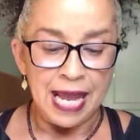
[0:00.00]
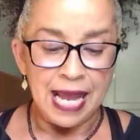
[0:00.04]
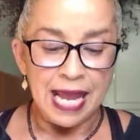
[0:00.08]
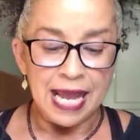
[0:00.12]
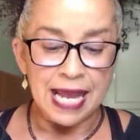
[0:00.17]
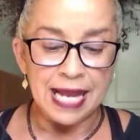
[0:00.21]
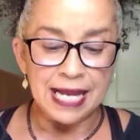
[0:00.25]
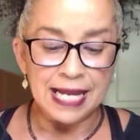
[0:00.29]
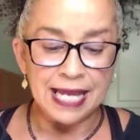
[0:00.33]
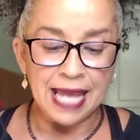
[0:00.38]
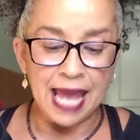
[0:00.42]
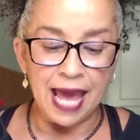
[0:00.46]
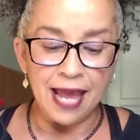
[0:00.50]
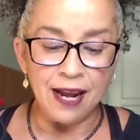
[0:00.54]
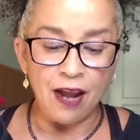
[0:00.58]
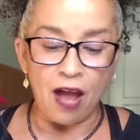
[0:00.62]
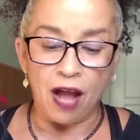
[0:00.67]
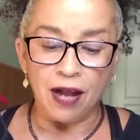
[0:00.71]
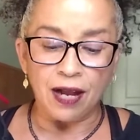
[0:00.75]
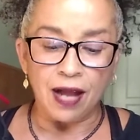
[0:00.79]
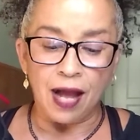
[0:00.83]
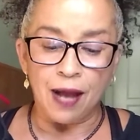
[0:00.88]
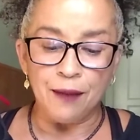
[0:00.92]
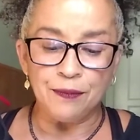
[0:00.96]
It
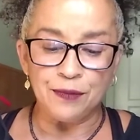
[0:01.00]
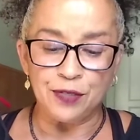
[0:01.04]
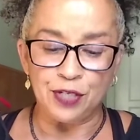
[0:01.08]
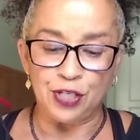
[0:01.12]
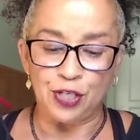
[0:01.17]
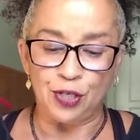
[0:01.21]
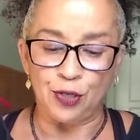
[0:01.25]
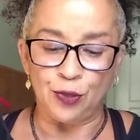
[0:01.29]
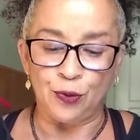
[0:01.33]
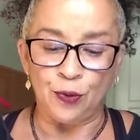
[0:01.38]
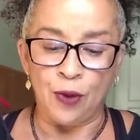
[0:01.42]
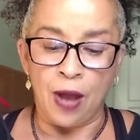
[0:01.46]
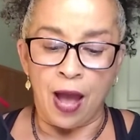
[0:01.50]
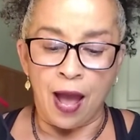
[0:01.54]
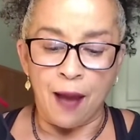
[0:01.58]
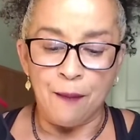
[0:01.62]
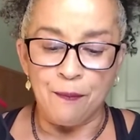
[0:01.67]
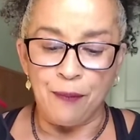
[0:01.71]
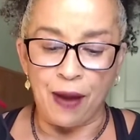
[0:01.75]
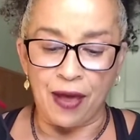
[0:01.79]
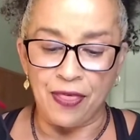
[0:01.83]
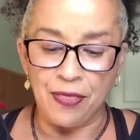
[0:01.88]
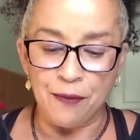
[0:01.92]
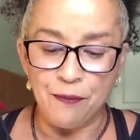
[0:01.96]
cannot come to you
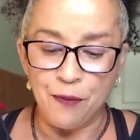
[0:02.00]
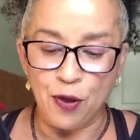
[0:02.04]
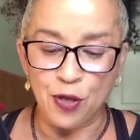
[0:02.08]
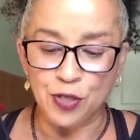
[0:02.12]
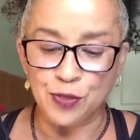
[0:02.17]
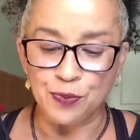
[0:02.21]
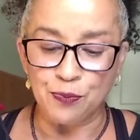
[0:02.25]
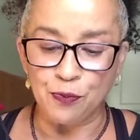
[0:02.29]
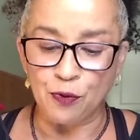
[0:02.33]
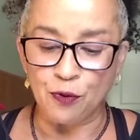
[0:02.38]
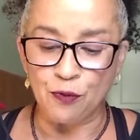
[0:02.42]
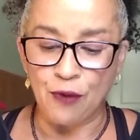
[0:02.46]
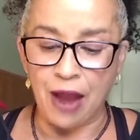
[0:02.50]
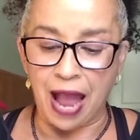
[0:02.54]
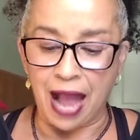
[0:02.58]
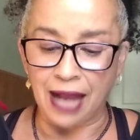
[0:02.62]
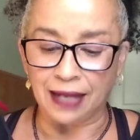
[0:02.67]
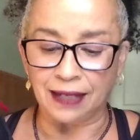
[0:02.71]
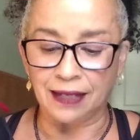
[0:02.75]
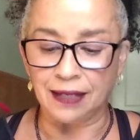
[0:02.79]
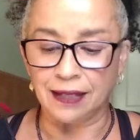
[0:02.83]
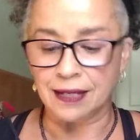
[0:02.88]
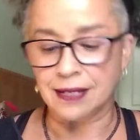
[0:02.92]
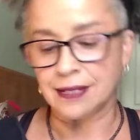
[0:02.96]
by the most
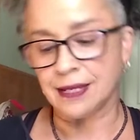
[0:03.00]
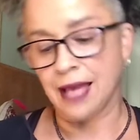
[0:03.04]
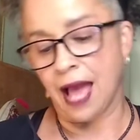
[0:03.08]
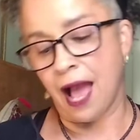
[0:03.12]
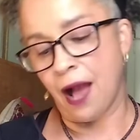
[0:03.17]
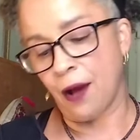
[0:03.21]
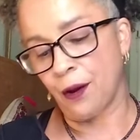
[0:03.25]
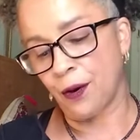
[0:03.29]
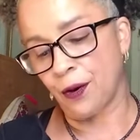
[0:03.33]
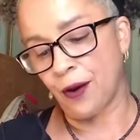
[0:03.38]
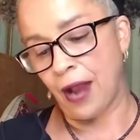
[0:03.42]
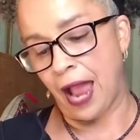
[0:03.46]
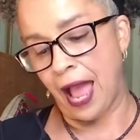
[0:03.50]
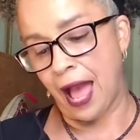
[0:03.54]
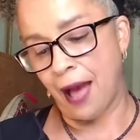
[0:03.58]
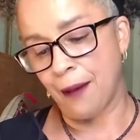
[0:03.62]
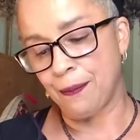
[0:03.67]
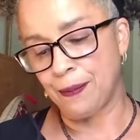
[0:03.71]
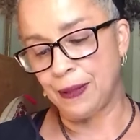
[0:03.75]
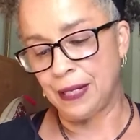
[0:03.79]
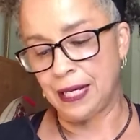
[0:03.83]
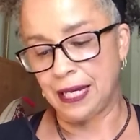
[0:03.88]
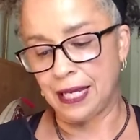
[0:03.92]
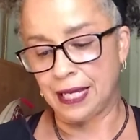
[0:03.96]
miraculous outer
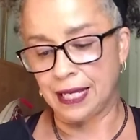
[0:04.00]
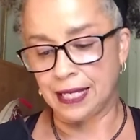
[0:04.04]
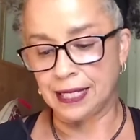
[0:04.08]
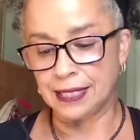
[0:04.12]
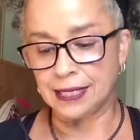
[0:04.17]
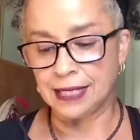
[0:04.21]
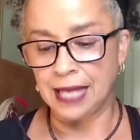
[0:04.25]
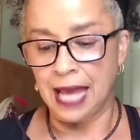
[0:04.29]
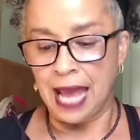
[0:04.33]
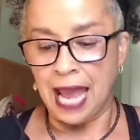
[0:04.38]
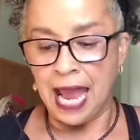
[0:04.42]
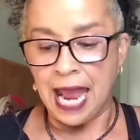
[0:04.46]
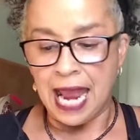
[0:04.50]
happenings.